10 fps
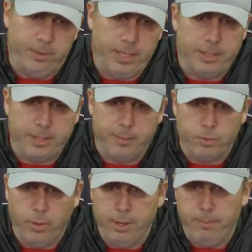guys kept
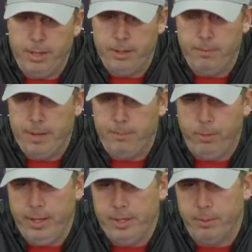swinging, made it, made
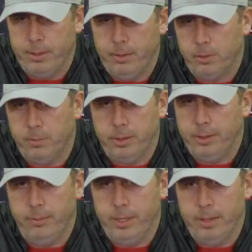plays, but
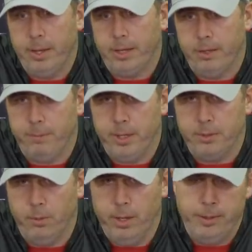ultimately we didn't make enough
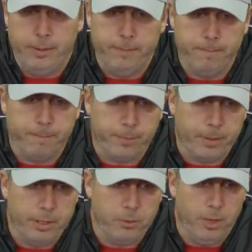plays to win.
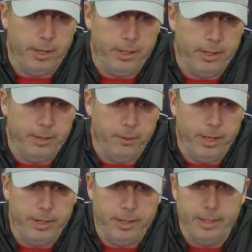That's why it ended the
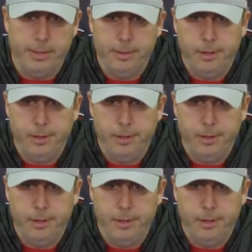way it did.